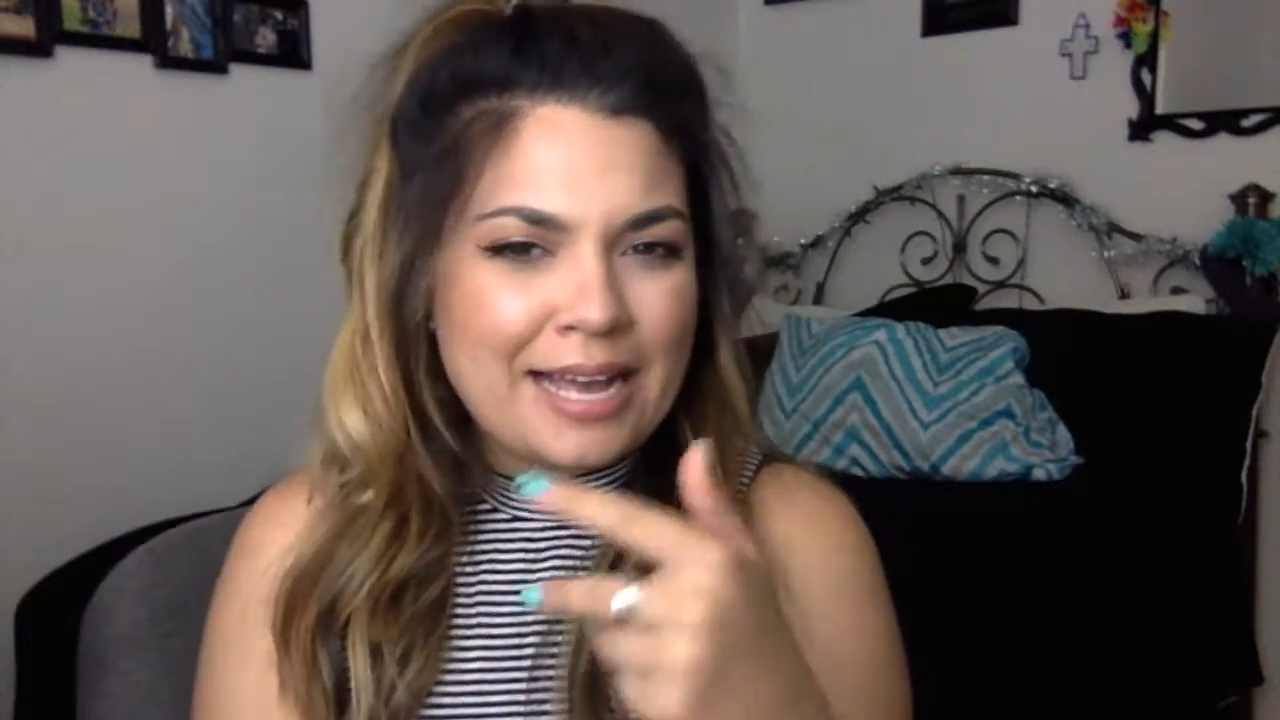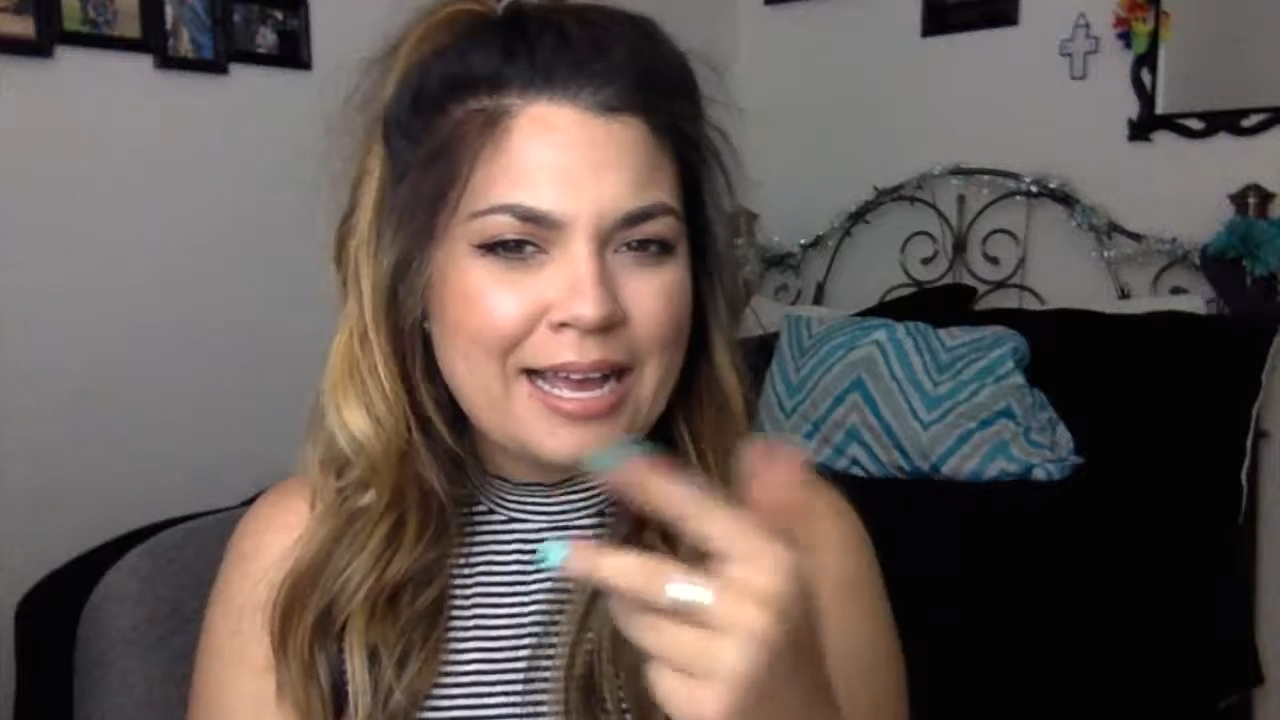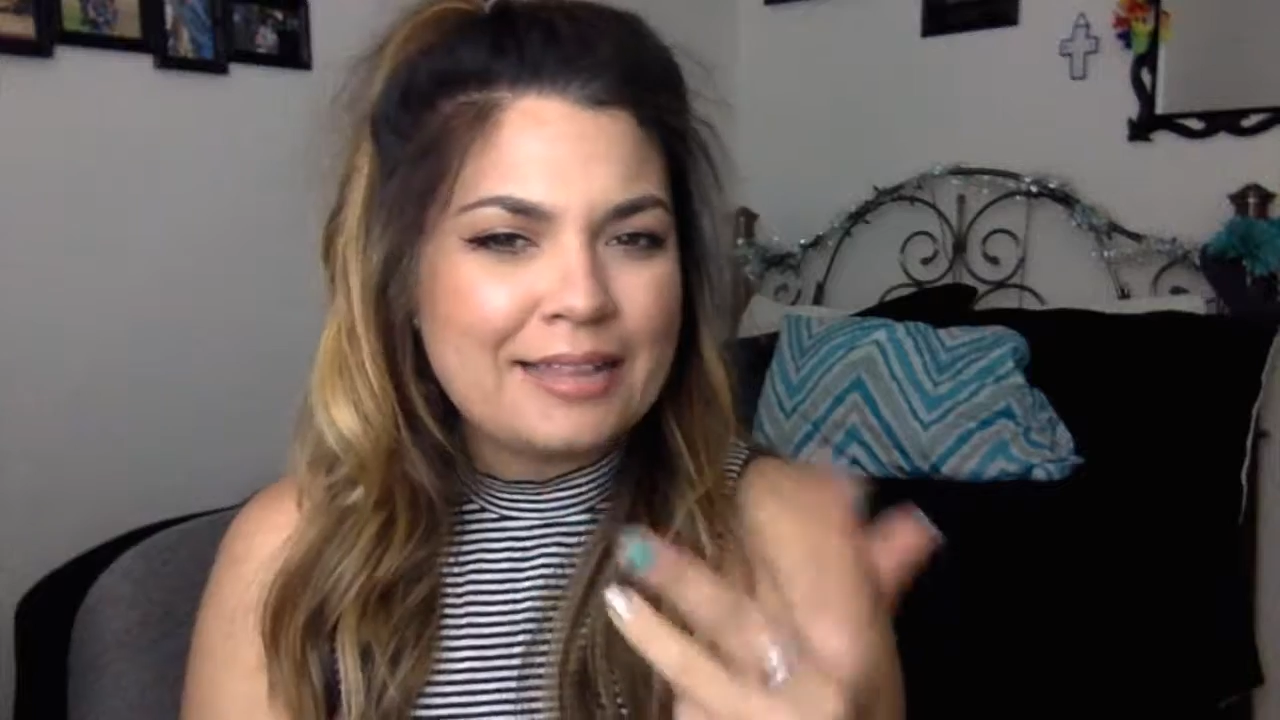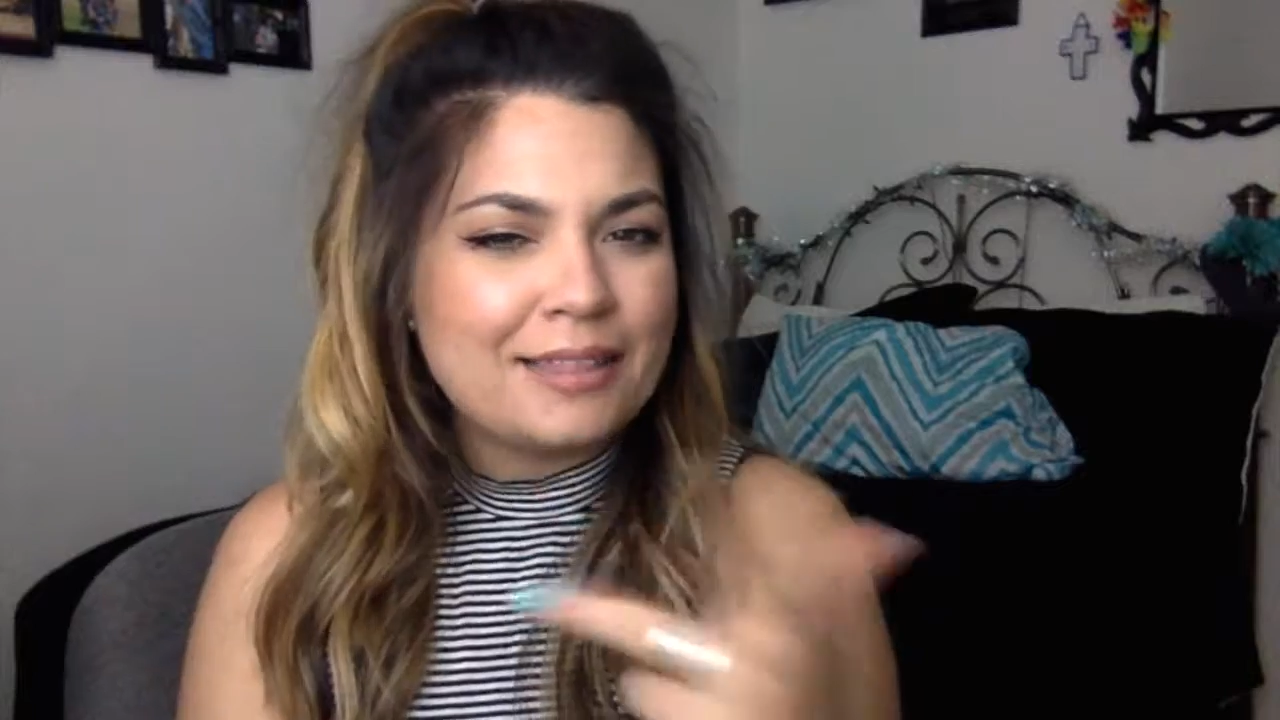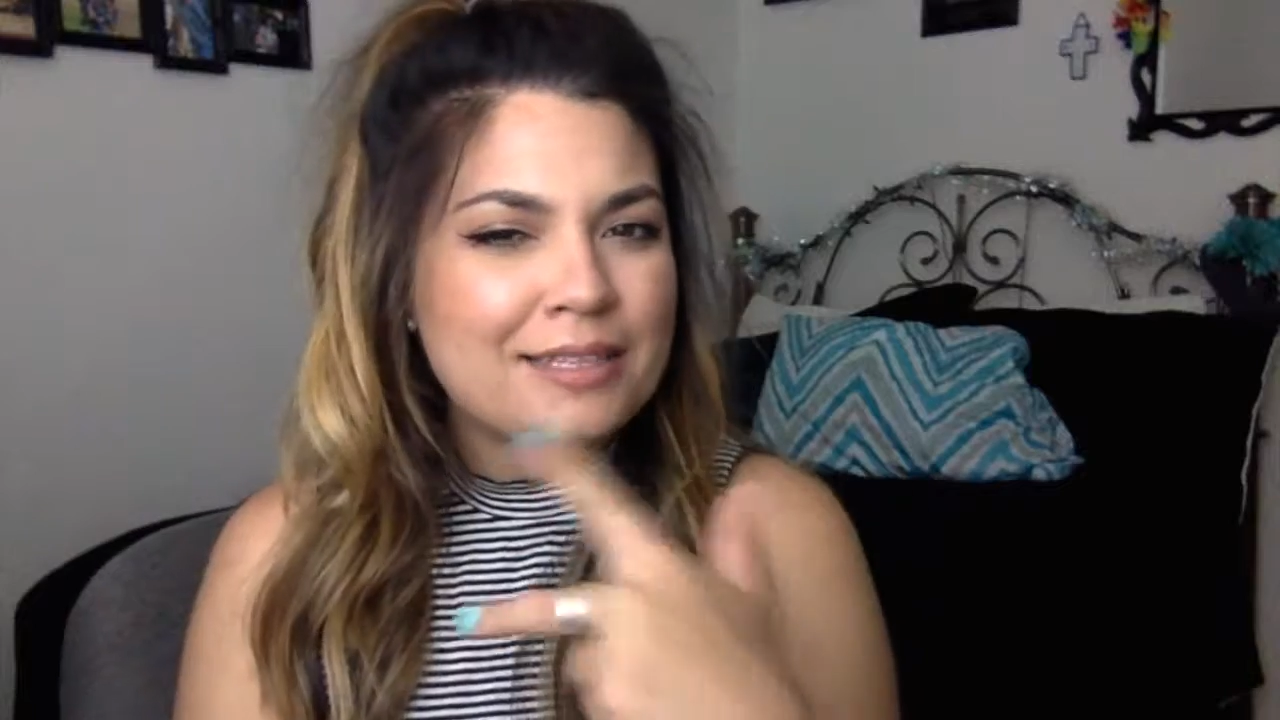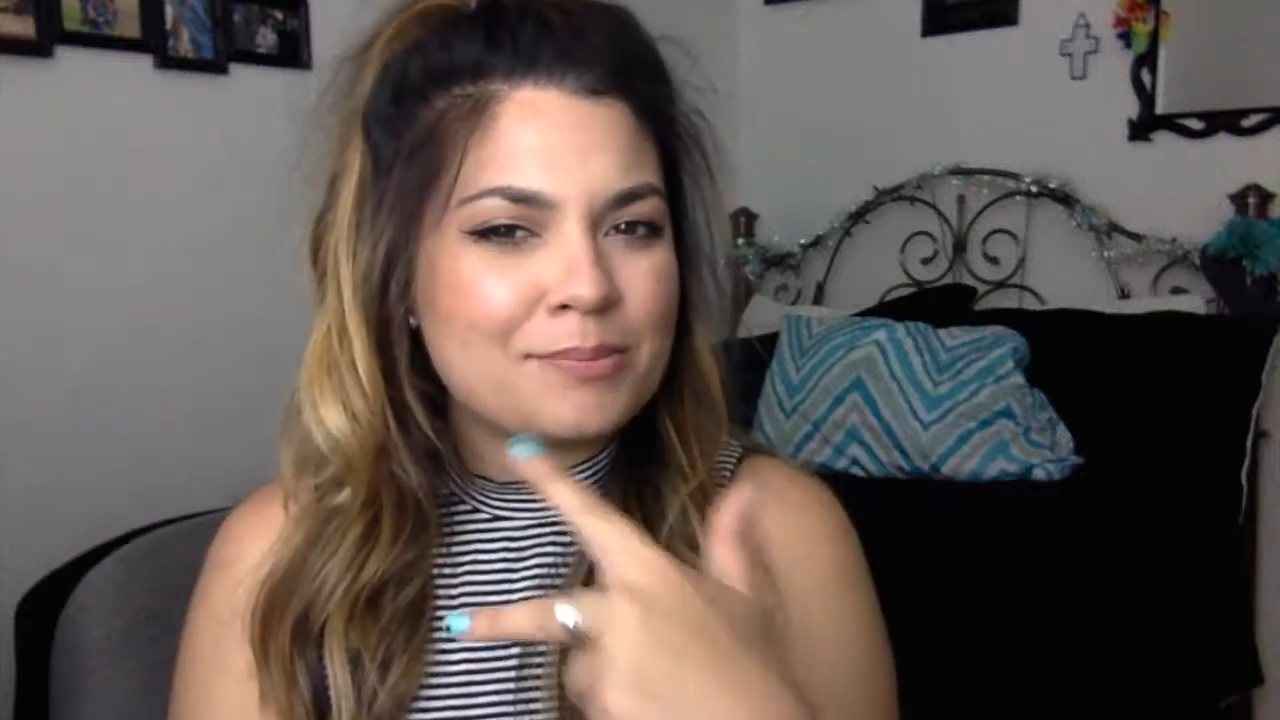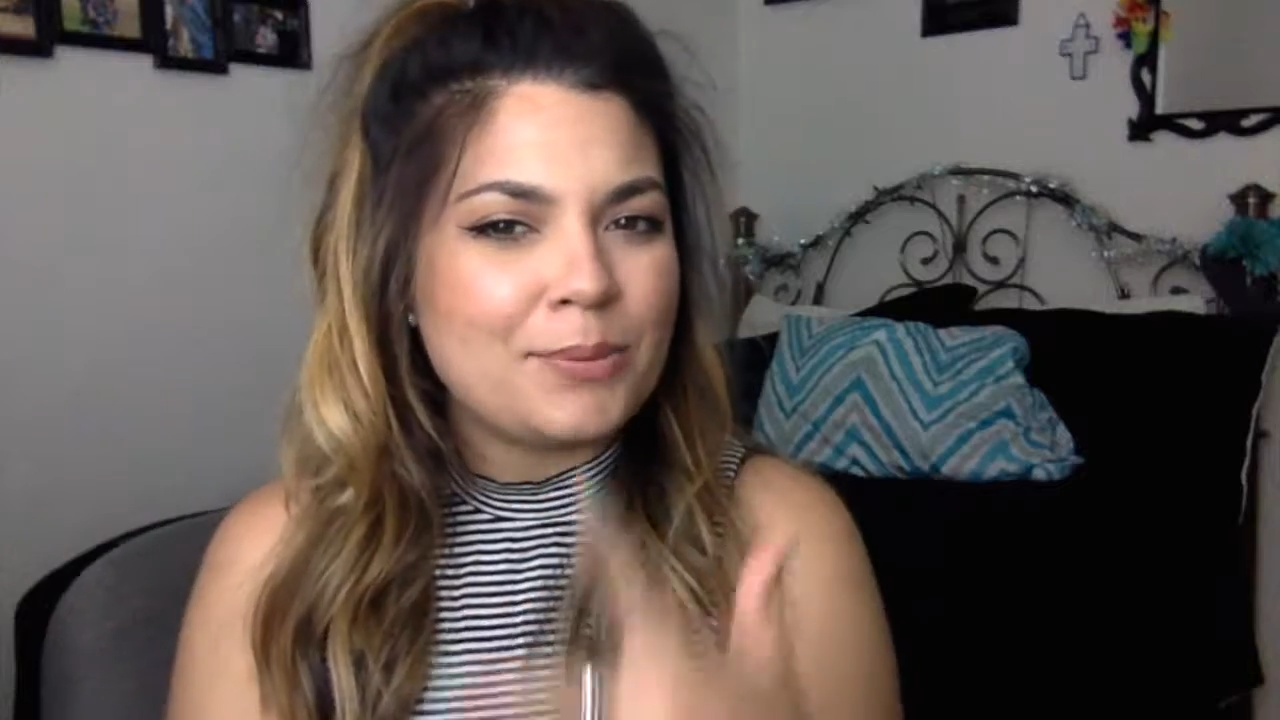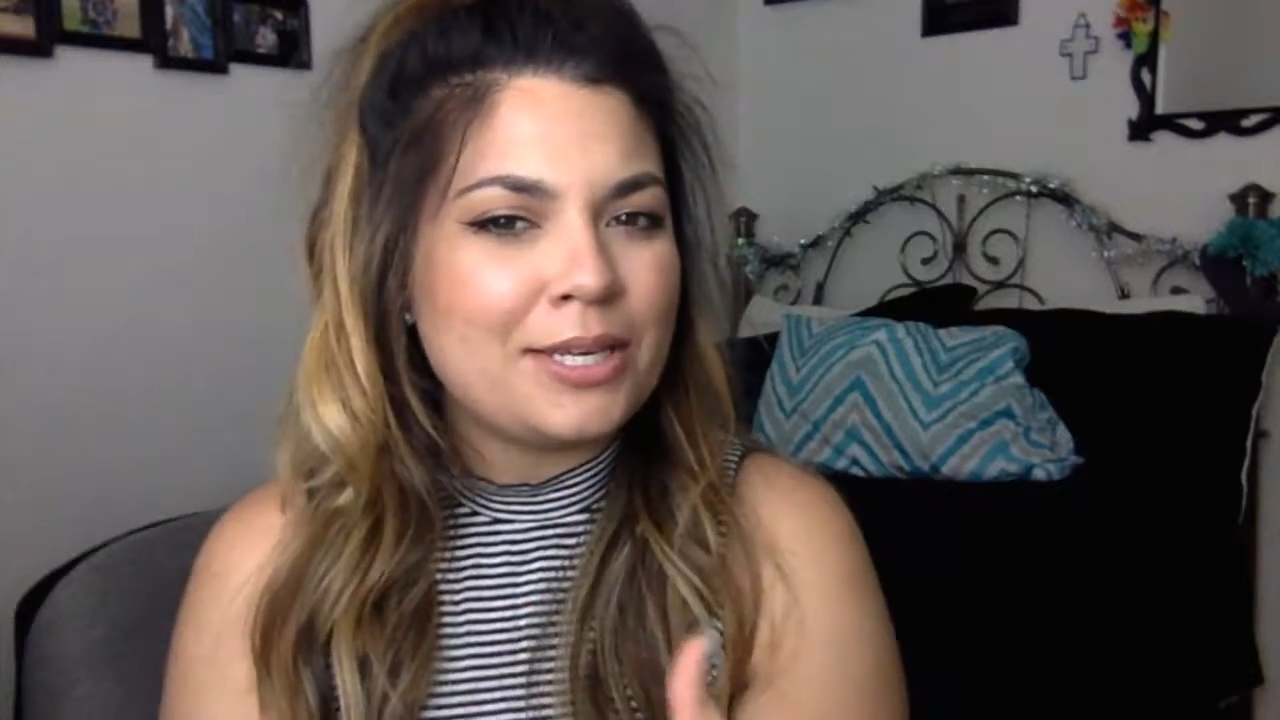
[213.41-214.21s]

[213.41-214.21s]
I'm this,